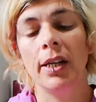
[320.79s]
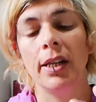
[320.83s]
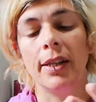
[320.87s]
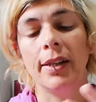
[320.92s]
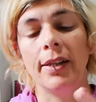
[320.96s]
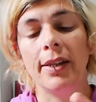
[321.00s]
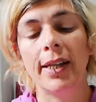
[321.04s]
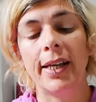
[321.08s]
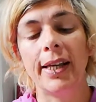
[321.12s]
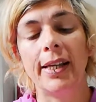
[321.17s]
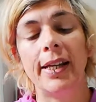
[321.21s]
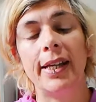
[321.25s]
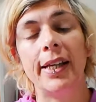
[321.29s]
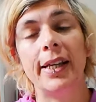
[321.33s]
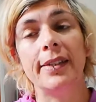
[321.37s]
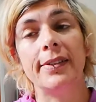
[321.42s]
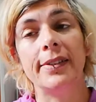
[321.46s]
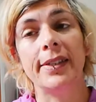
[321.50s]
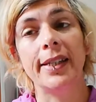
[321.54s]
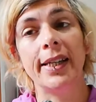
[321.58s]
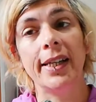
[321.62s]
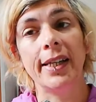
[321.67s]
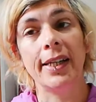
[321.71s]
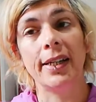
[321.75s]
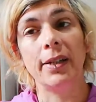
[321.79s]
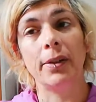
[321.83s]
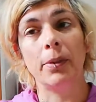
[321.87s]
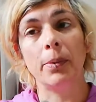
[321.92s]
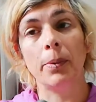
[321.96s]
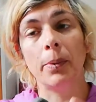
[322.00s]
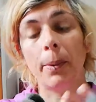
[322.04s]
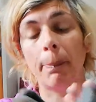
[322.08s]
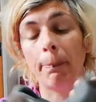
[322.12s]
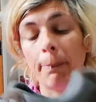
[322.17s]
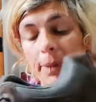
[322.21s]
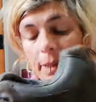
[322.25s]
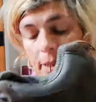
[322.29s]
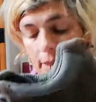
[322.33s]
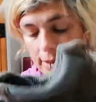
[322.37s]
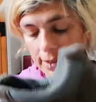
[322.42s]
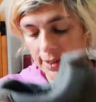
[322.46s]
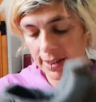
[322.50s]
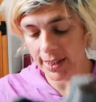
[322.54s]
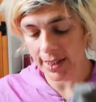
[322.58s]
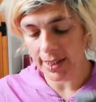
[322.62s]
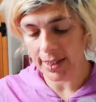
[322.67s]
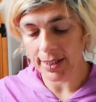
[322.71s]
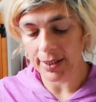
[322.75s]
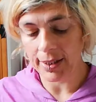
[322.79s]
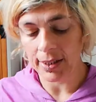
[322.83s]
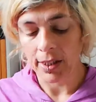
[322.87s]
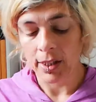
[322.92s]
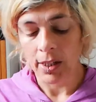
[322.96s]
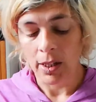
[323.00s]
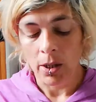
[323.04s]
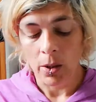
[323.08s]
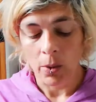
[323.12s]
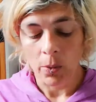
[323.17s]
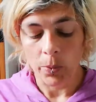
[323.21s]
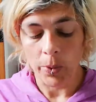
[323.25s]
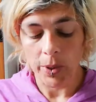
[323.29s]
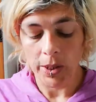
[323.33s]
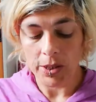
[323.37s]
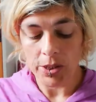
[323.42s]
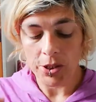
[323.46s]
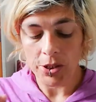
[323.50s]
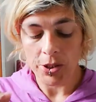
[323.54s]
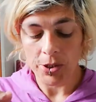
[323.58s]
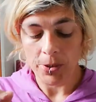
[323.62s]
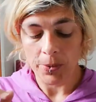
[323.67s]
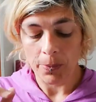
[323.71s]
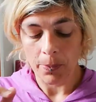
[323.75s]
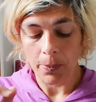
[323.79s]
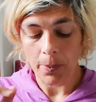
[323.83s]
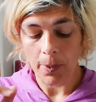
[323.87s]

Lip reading: there is a heel built in, which